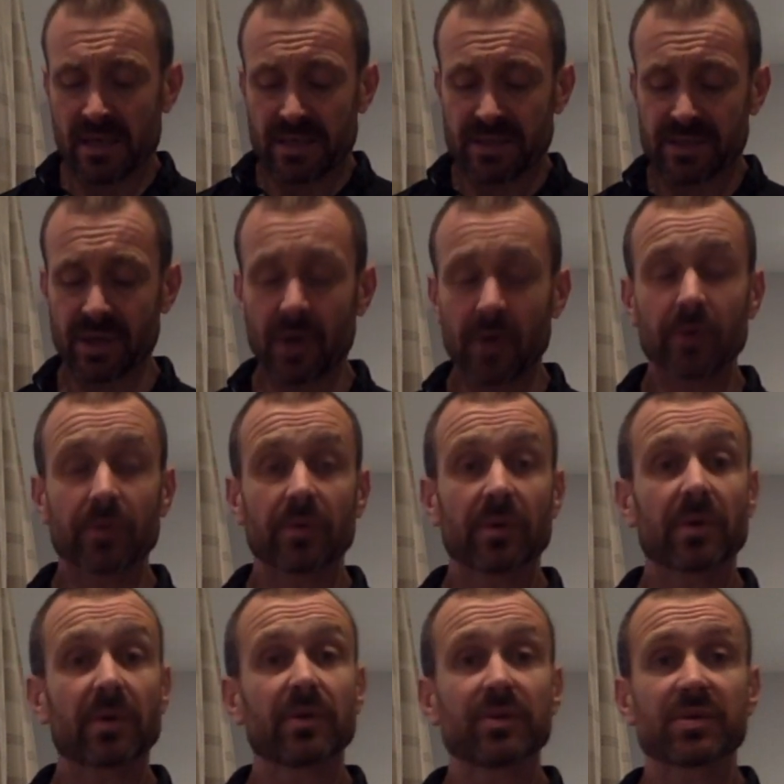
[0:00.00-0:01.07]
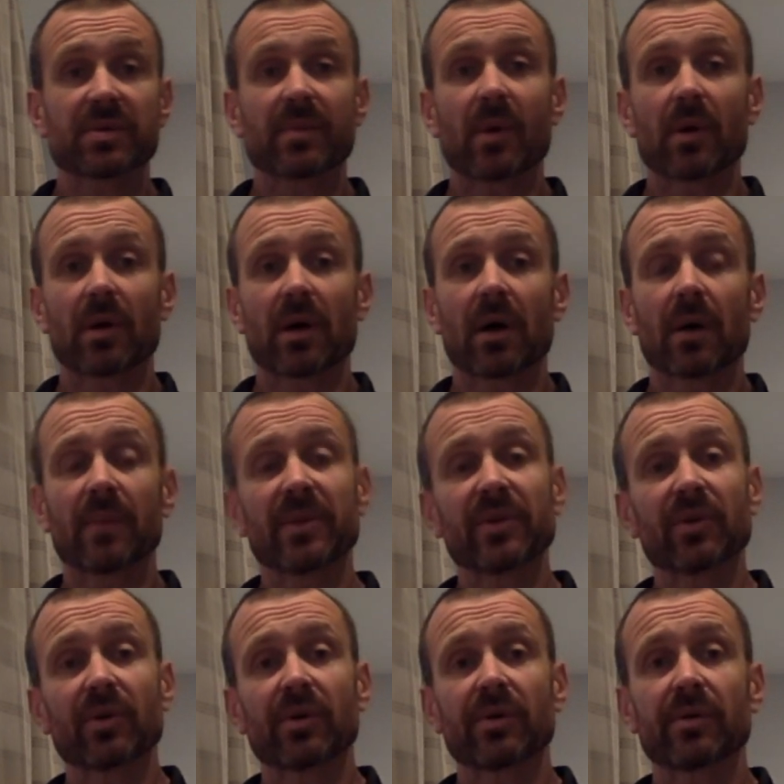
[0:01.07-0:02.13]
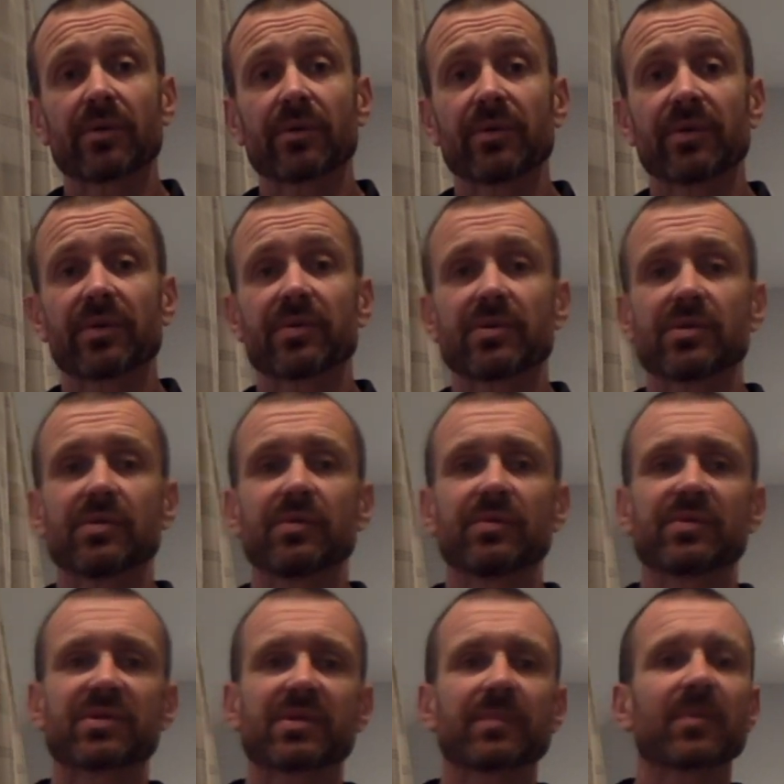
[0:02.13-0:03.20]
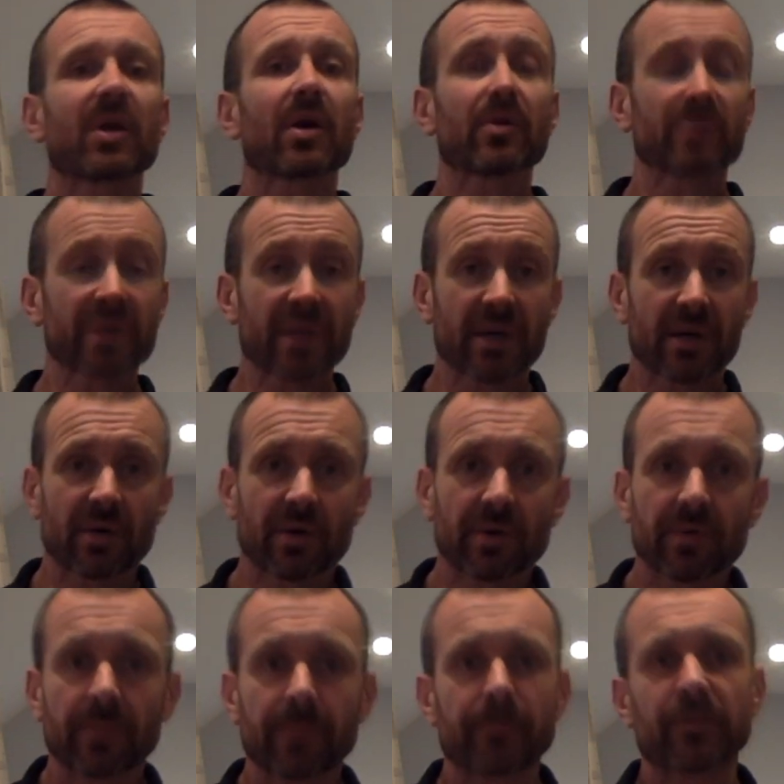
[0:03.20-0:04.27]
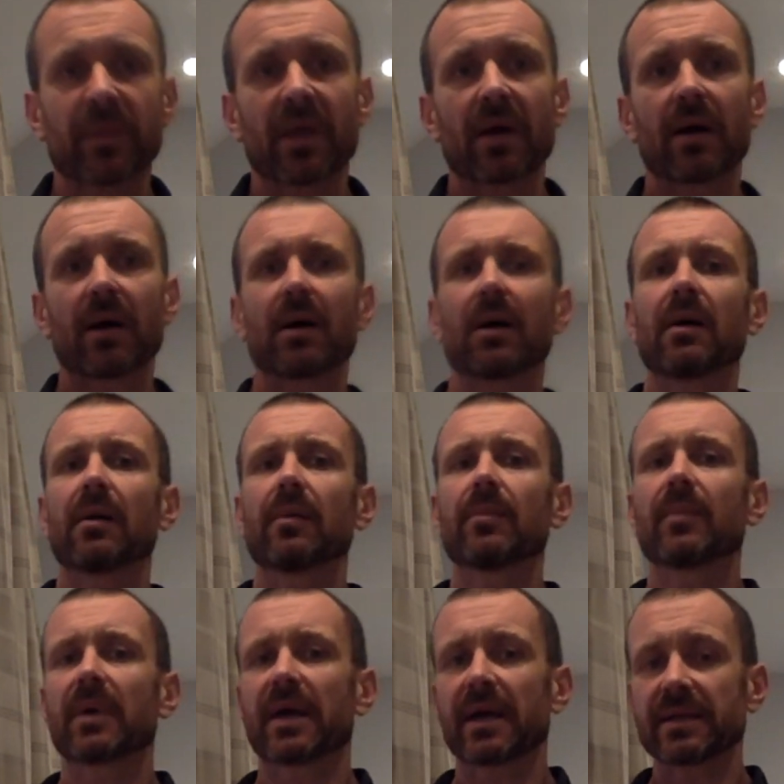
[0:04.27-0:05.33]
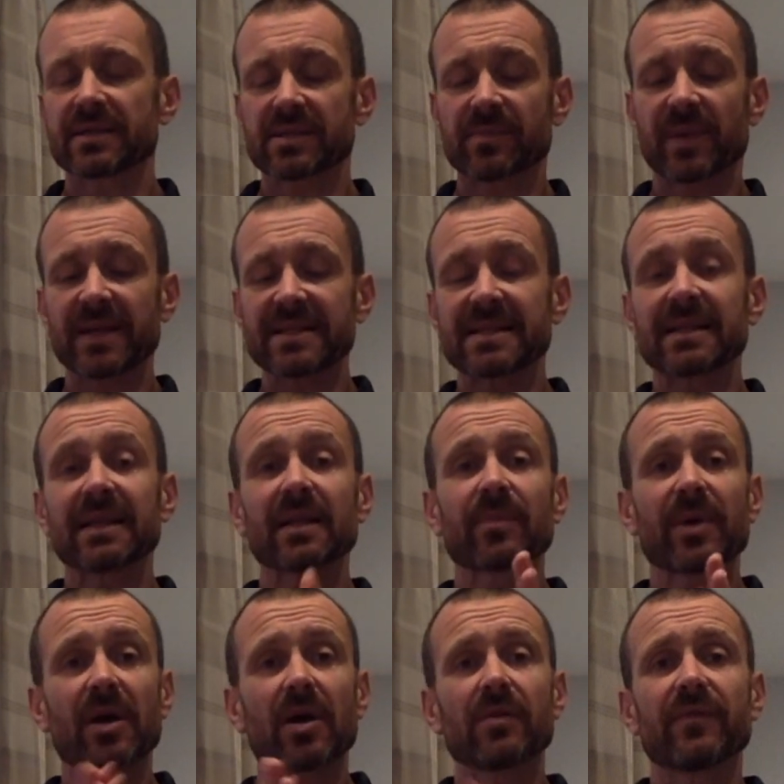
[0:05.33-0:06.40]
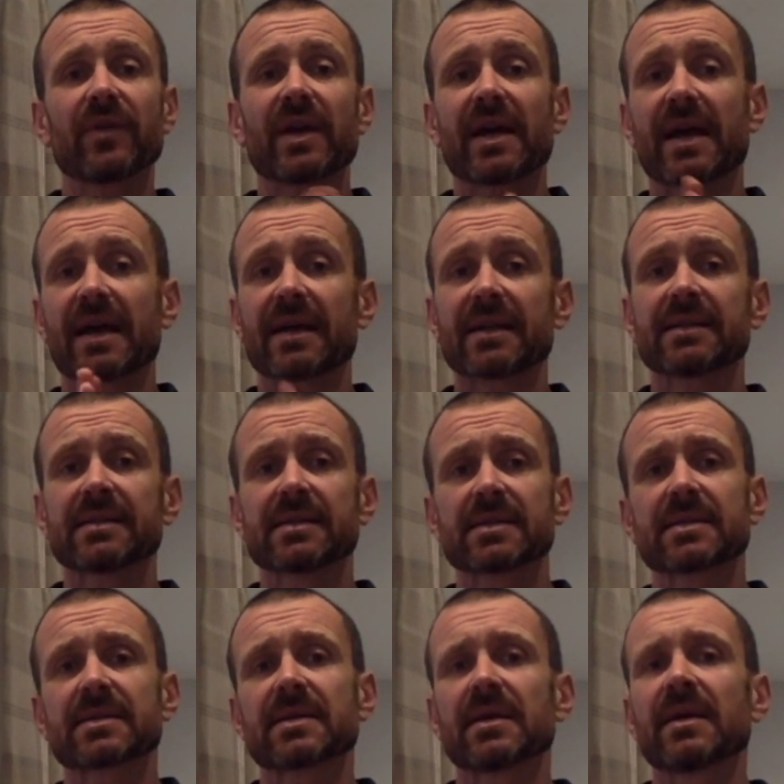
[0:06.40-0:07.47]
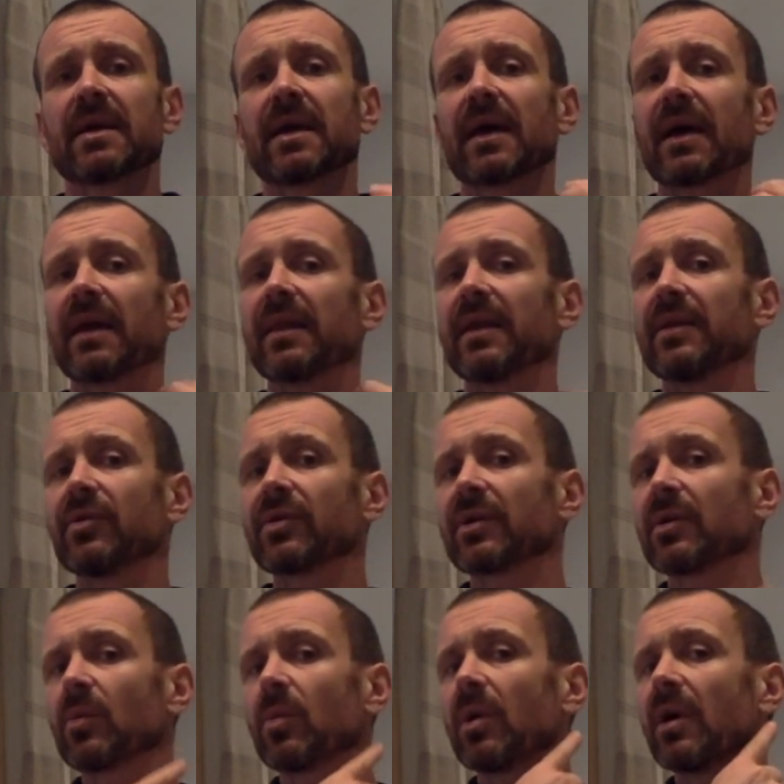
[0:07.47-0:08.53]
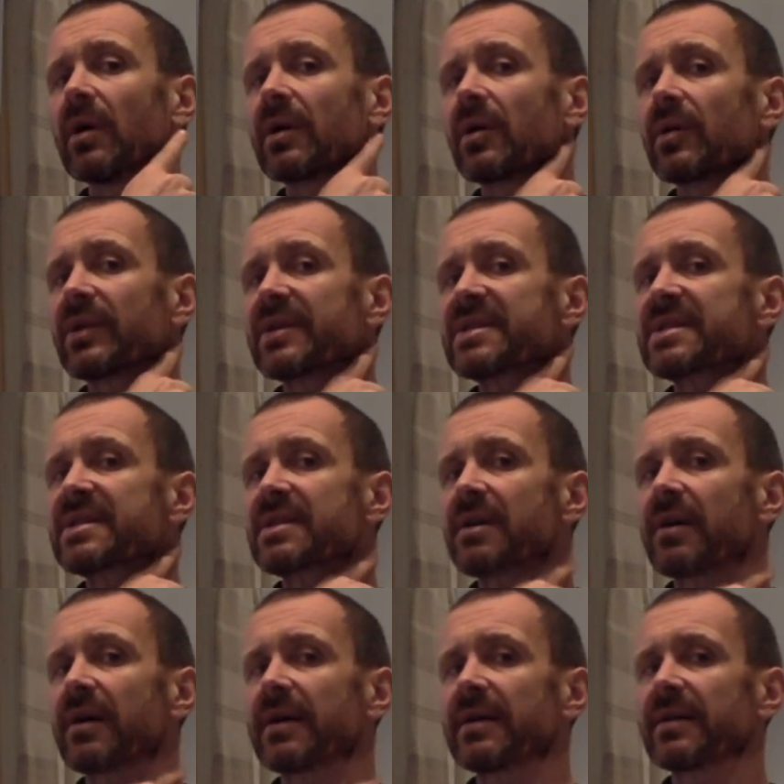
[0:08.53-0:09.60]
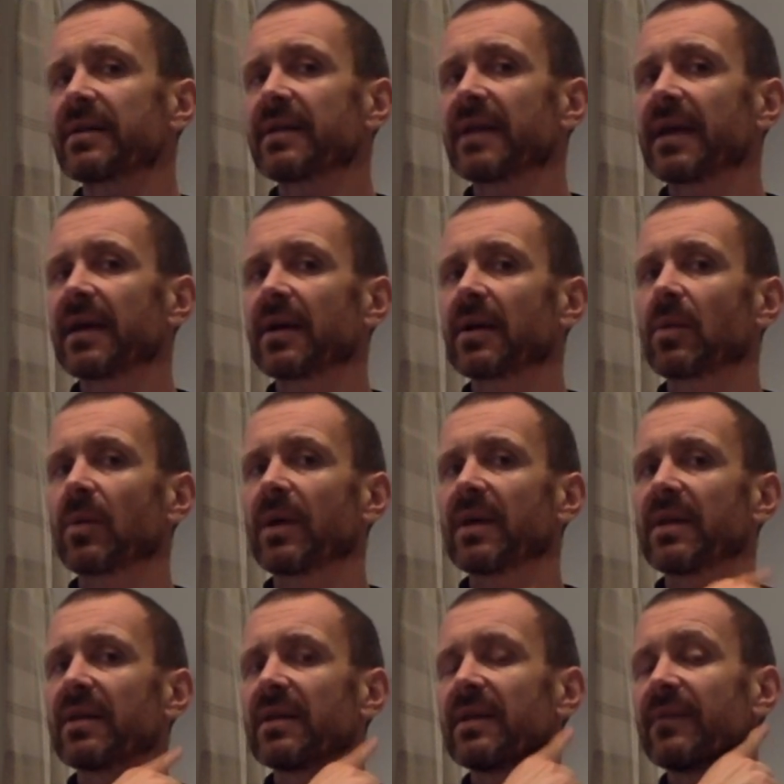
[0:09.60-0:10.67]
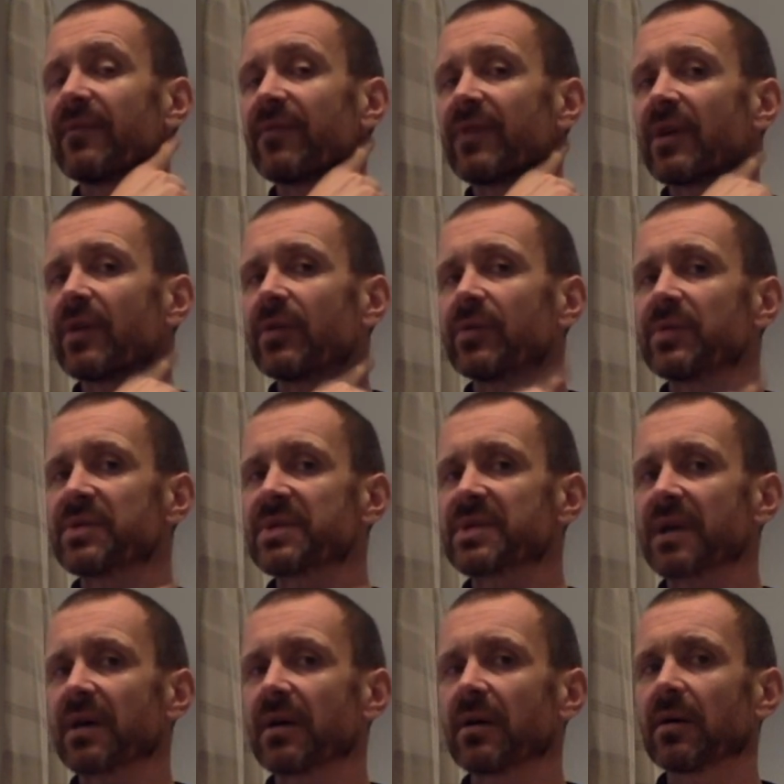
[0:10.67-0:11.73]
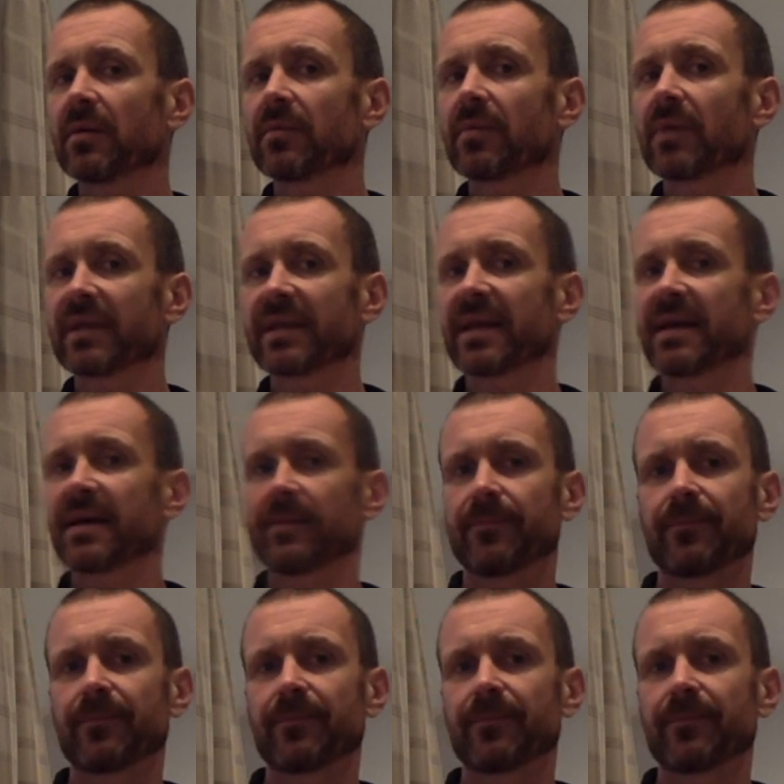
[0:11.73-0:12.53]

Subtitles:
So you can use some almond oil, you could use some coconut oil, and just place a little bit over your hands, and then you're going to work on the side of the neck where the lymph nodes are run down.